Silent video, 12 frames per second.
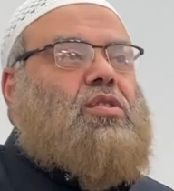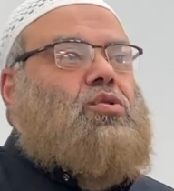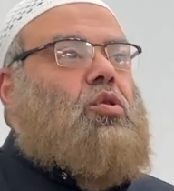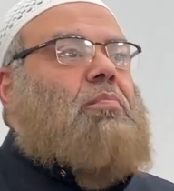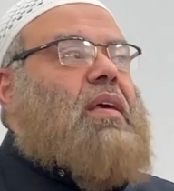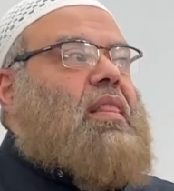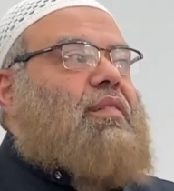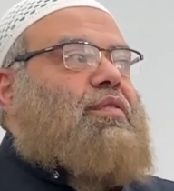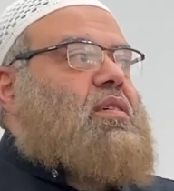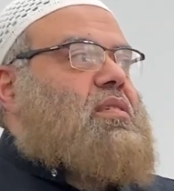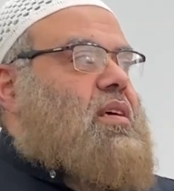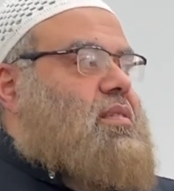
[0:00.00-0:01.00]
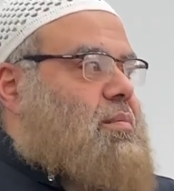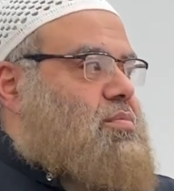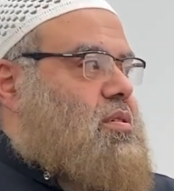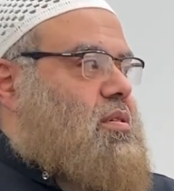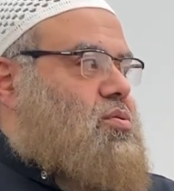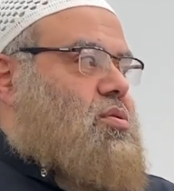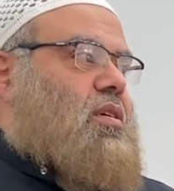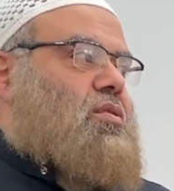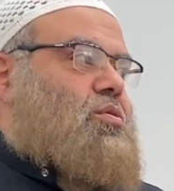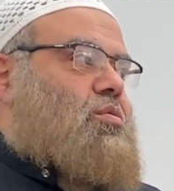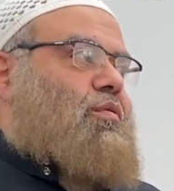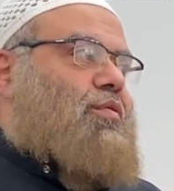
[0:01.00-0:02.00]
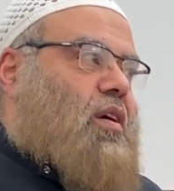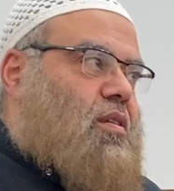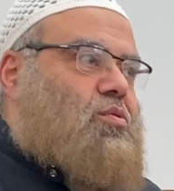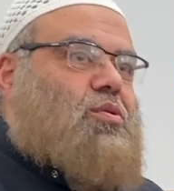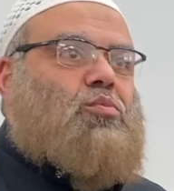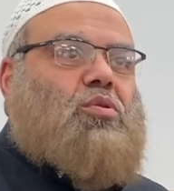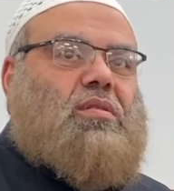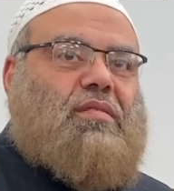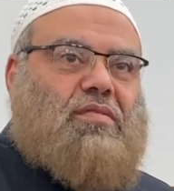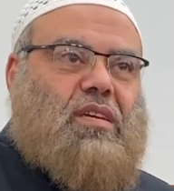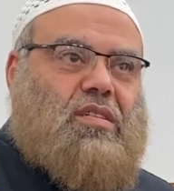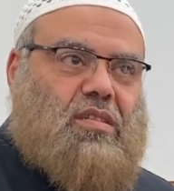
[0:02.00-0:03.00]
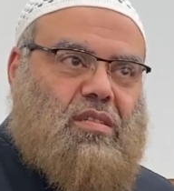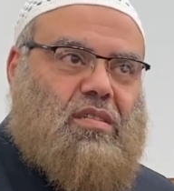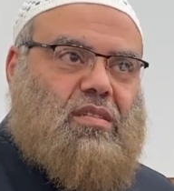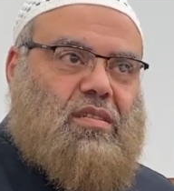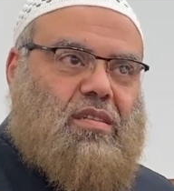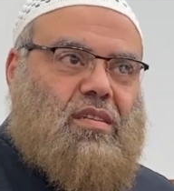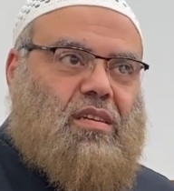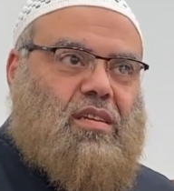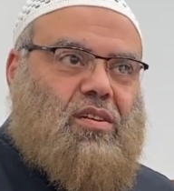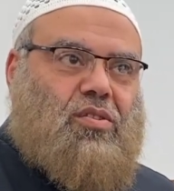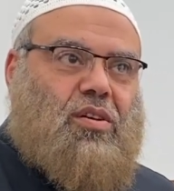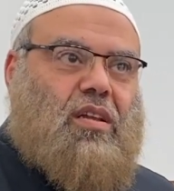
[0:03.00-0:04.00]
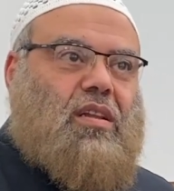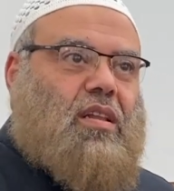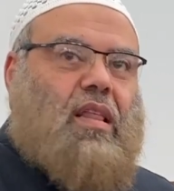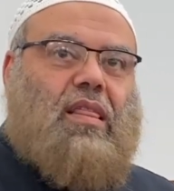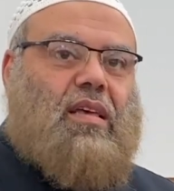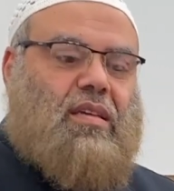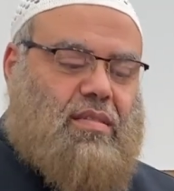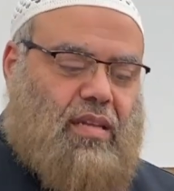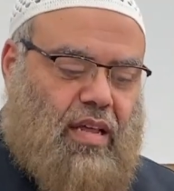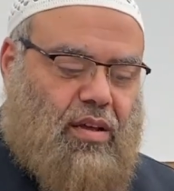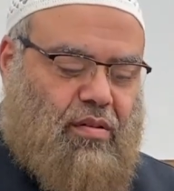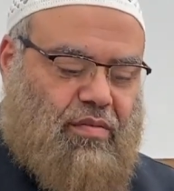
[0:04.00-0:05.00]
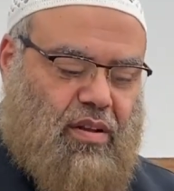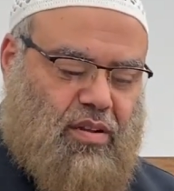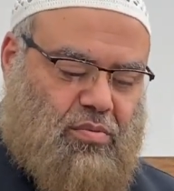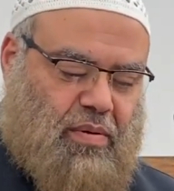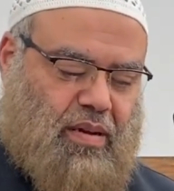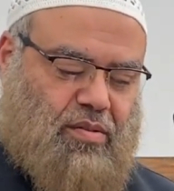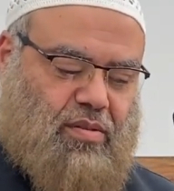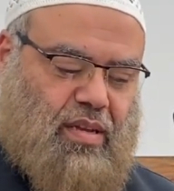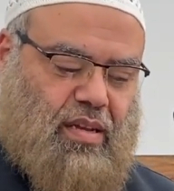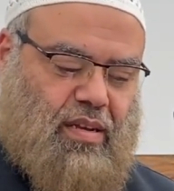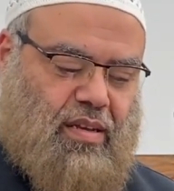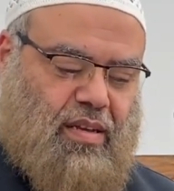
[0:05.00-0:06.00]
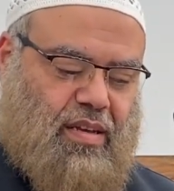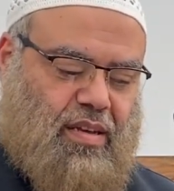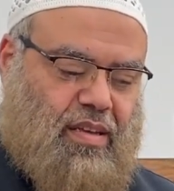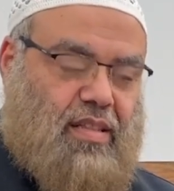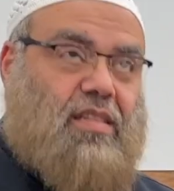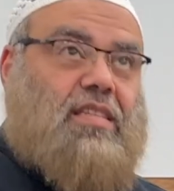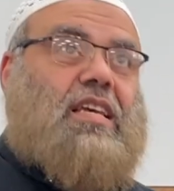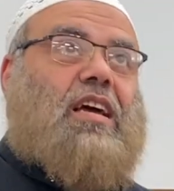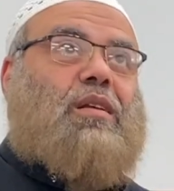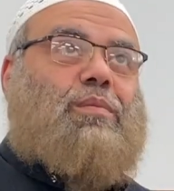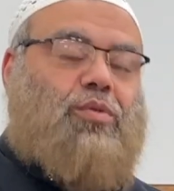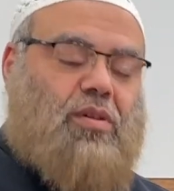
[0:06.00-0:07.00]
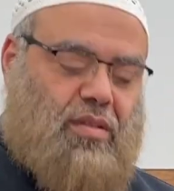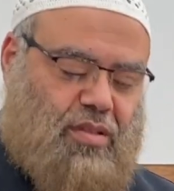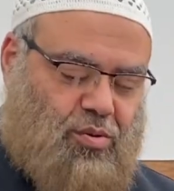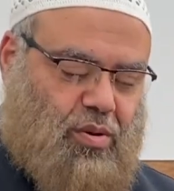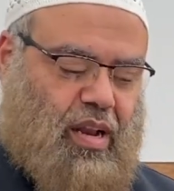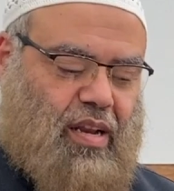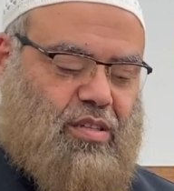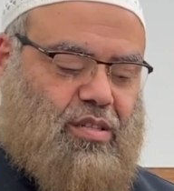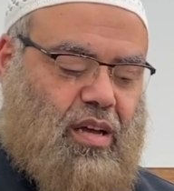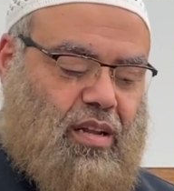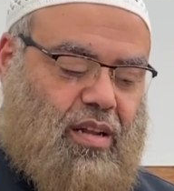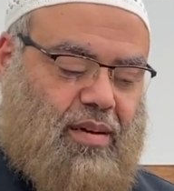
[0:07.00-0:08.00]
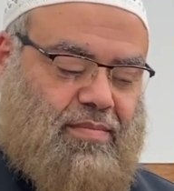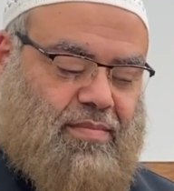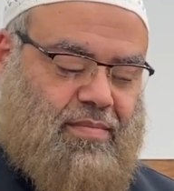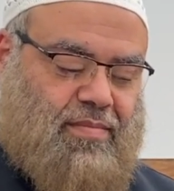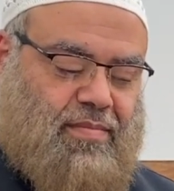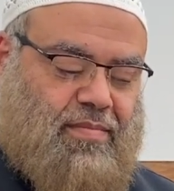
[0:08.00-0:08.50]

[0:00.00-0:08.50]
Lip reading: Don't make the first assumption so that you don't fall into more deviations. Right? Nothing is the like of Allah subhanahu wa ta'ala. The second point, quickly inshallah.